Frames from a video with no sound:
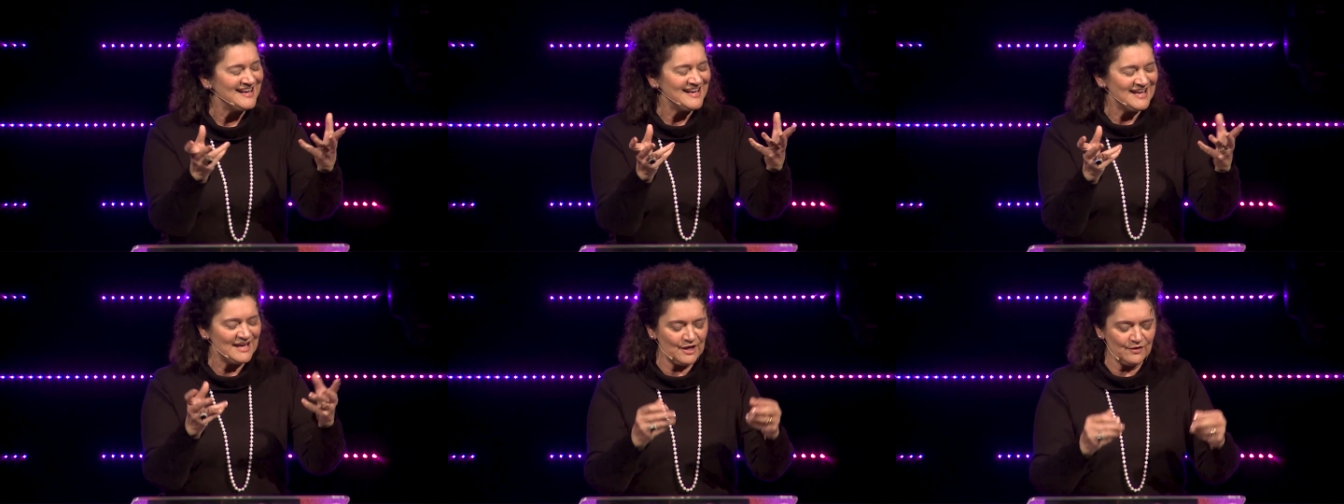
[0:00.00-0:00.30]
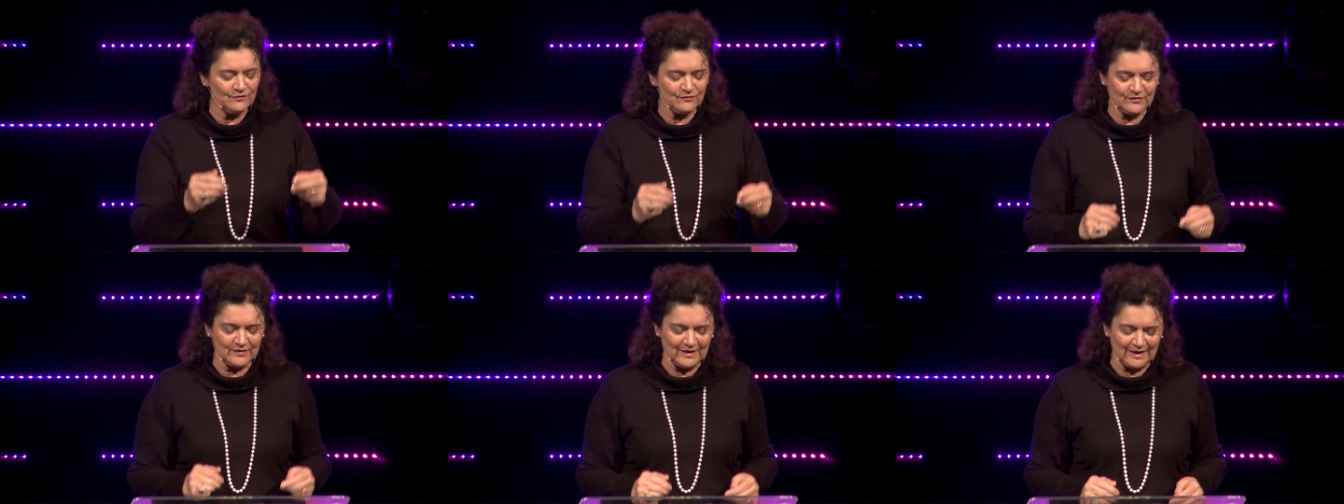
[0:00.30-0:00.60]

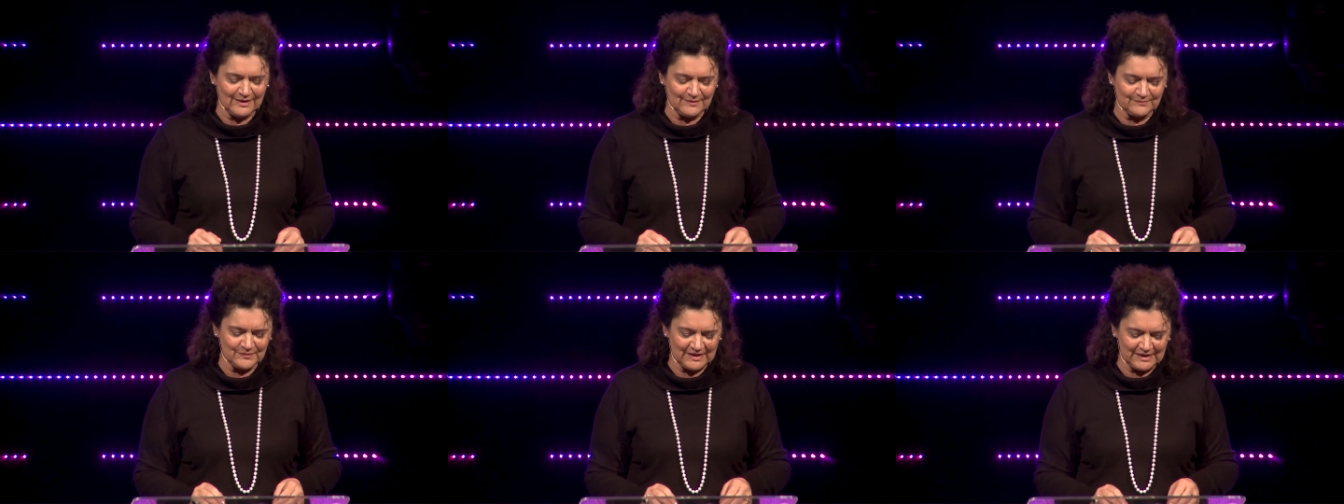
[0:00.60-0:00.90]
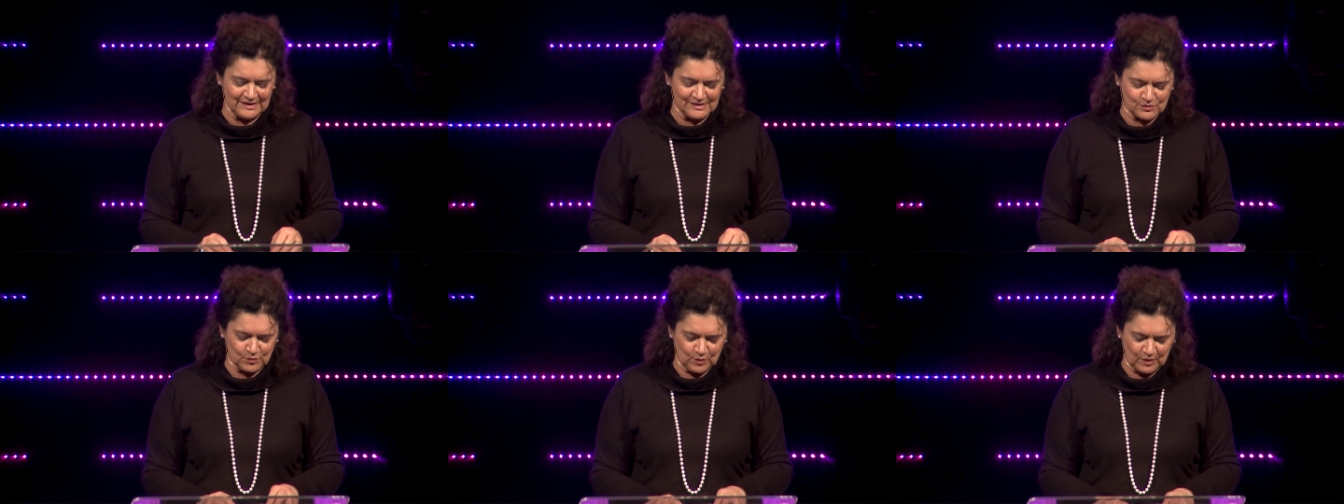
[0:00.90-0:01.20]

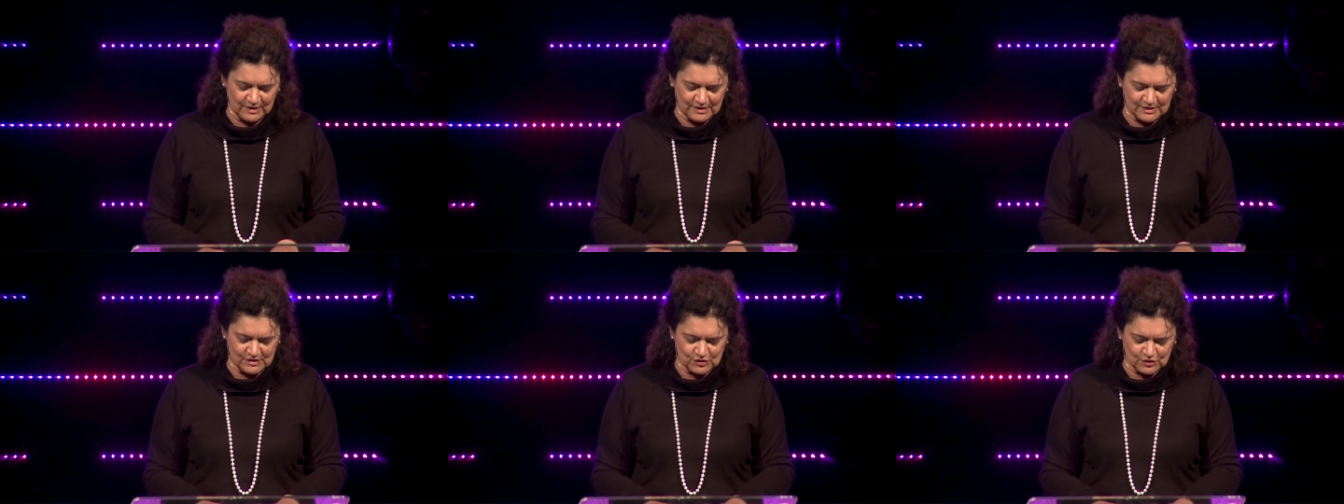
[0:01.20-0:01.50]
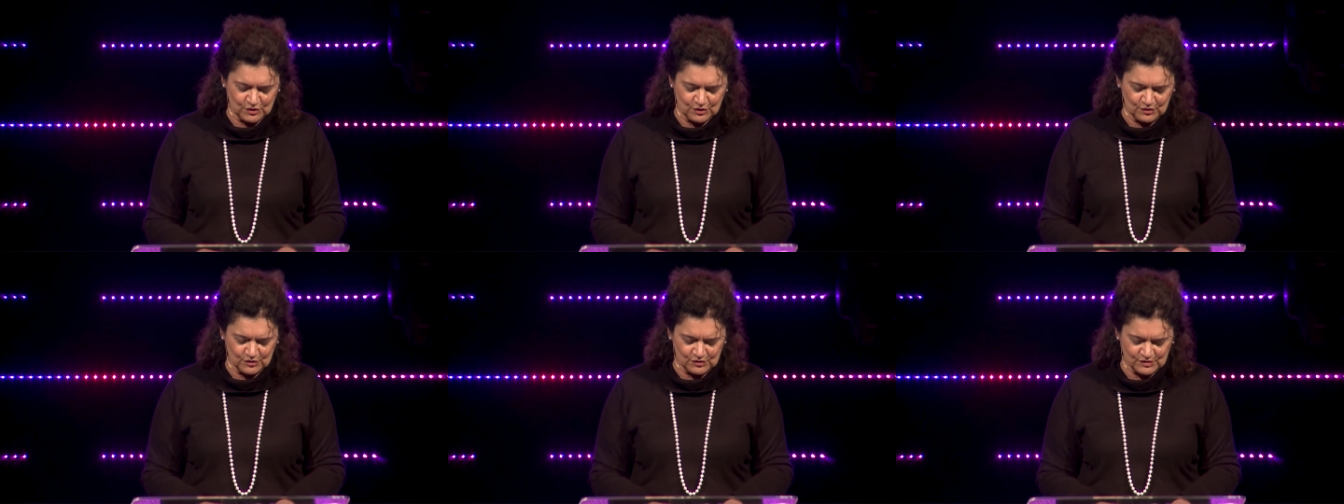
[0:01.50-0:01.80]
is what is
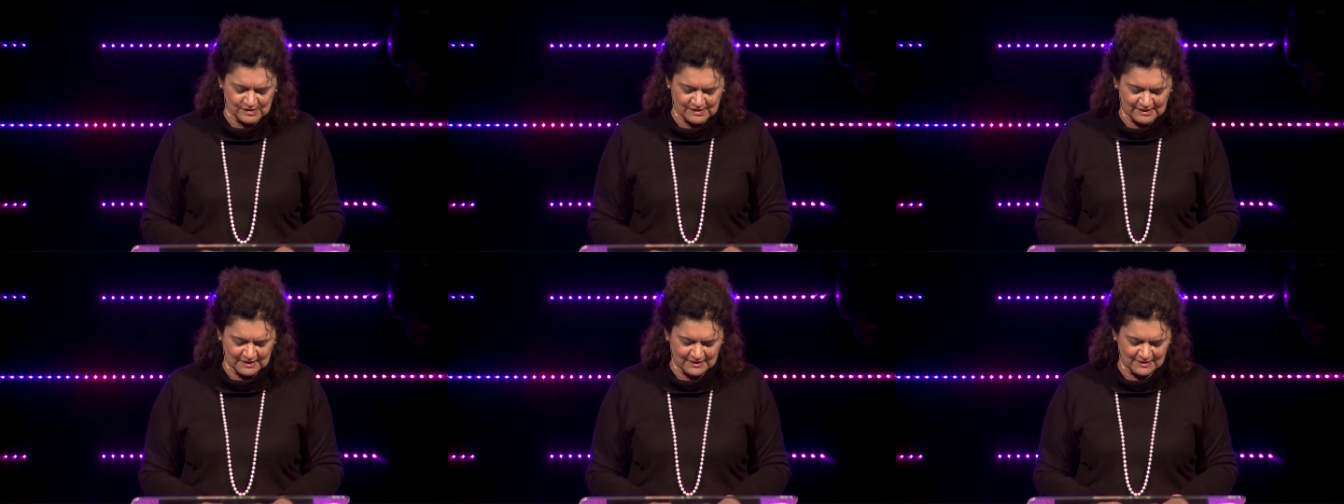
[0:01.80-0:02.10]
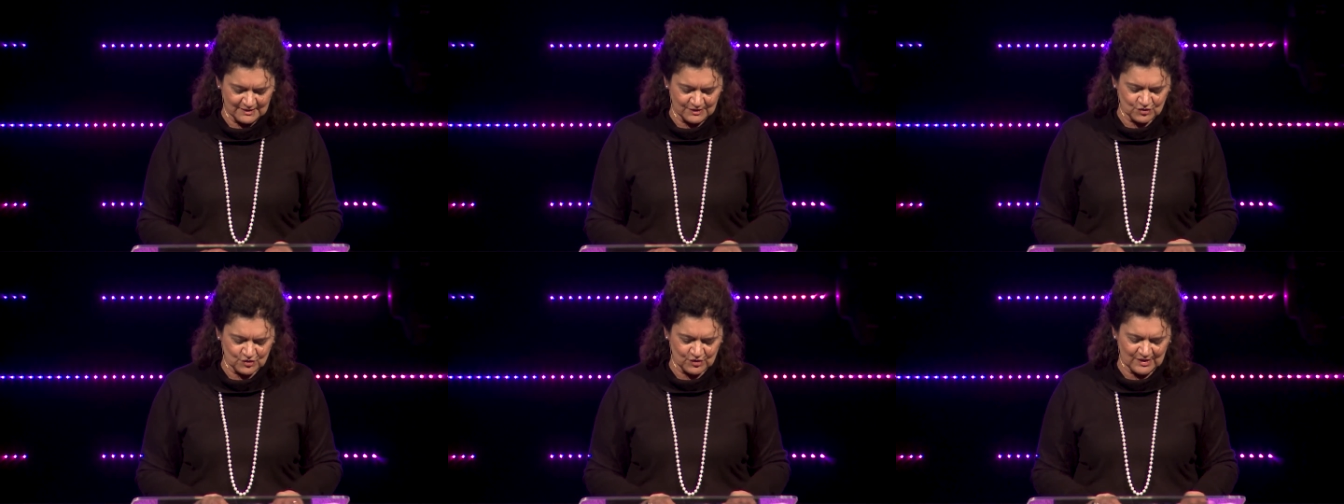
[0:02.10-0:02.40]
used in
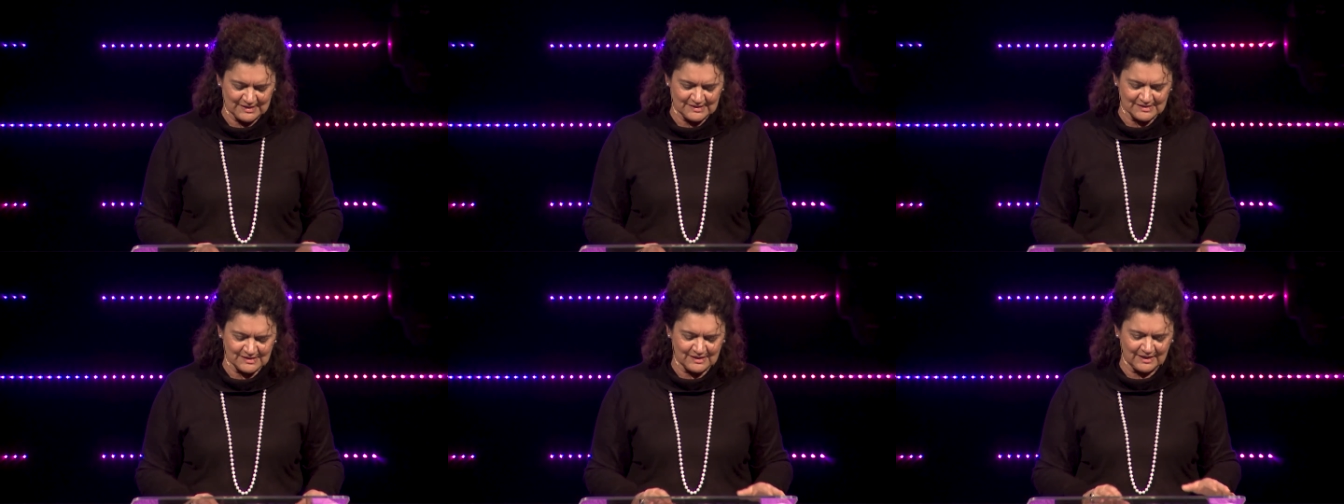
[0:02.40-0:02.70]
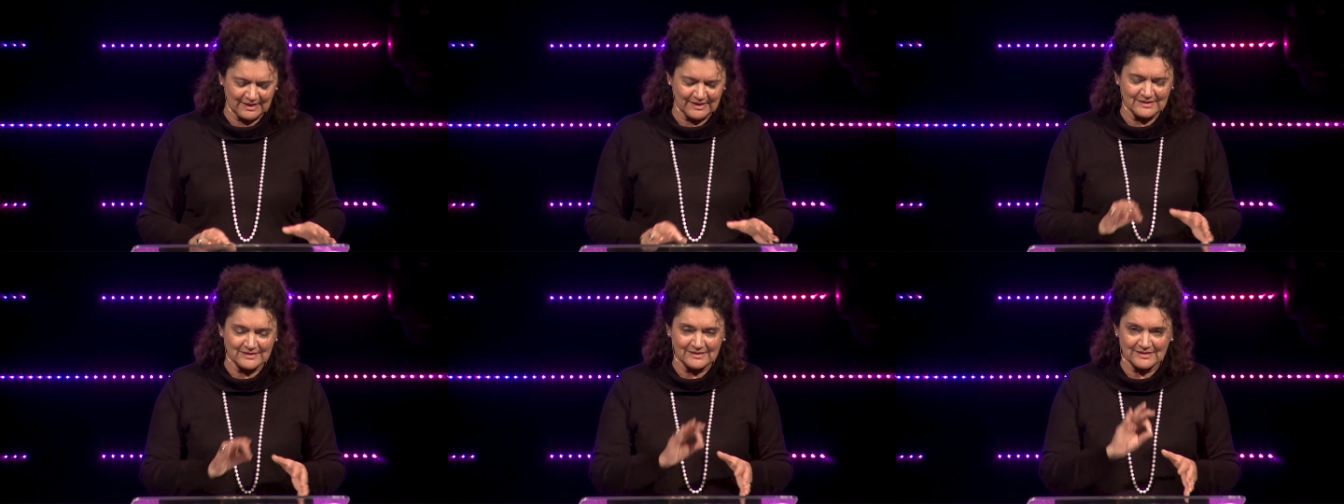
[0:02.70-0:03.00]
the
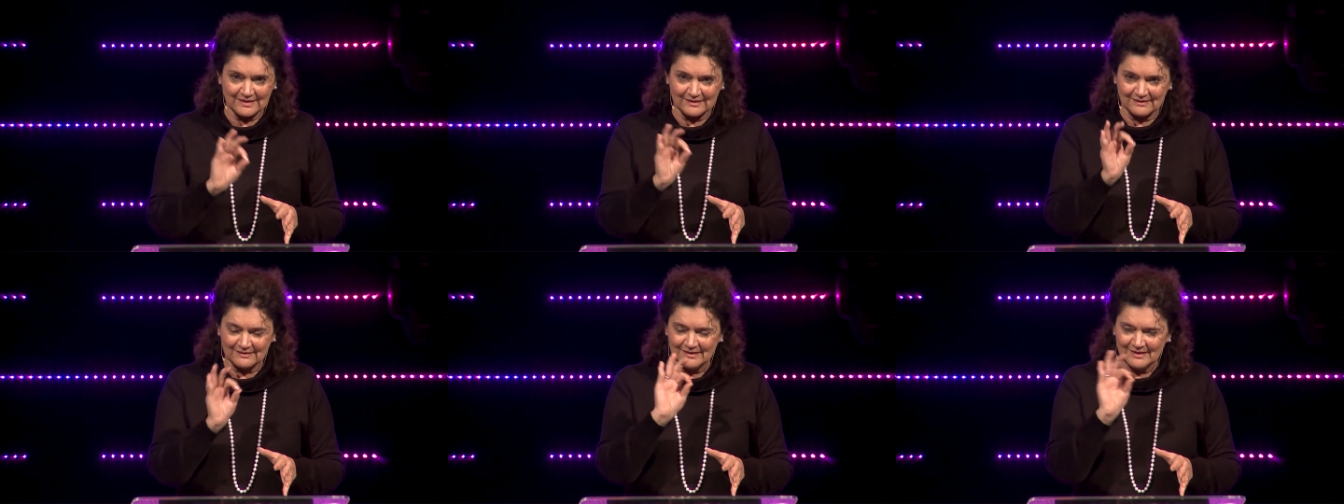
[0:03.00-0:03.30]
translating,